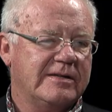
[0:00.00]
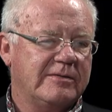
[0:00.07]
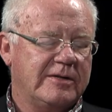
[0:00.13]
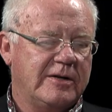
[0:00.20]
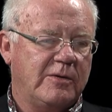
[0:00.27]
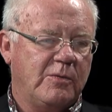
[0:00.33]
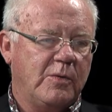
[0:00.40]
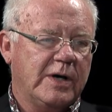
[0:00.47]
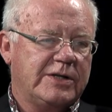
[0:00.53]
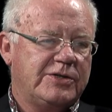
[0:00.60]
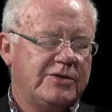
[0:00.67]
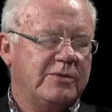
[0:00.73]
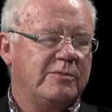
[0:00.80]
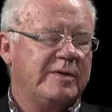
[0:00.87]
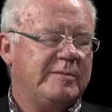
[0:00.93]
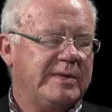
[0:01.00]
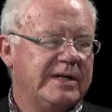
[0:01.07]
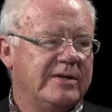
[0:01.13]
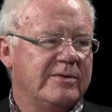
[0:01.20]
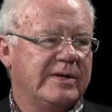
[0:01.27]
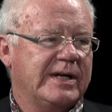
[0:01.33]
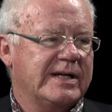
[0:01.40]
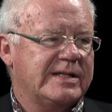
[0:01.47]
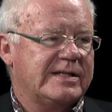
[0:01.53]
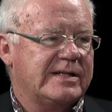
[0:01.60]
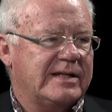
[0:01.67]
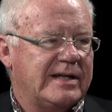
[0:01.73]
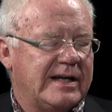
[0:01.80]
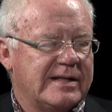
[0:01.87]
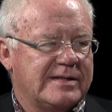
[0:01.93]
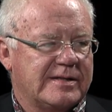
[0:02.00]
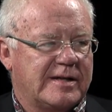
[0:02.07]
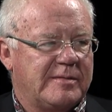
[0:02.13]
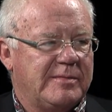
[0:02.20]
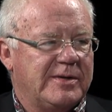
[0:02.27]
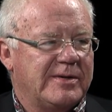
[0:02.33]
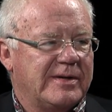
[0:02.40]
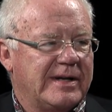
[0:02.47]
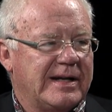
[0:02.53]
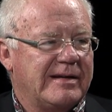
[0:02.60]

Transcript: you know, what should we be doing as a as a community,